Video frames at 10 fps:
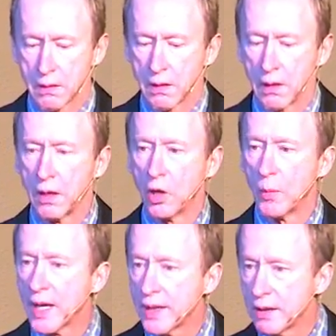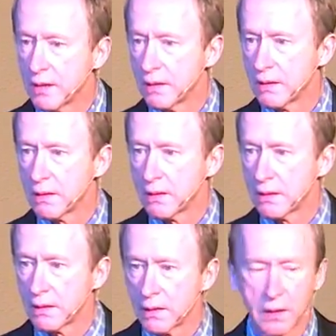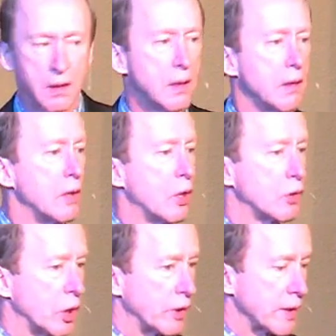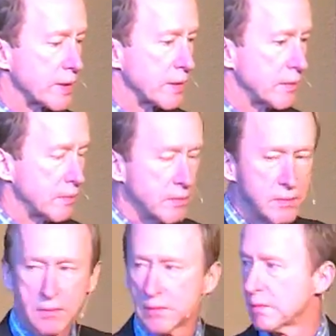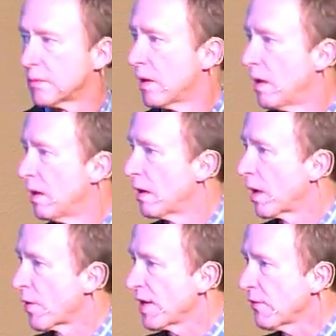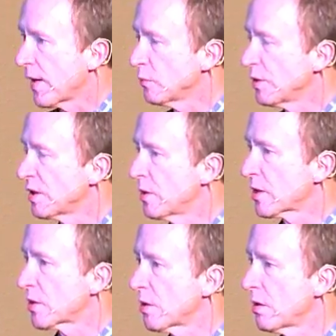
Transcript: no mud, no lotus. Are there any available in the bookstore?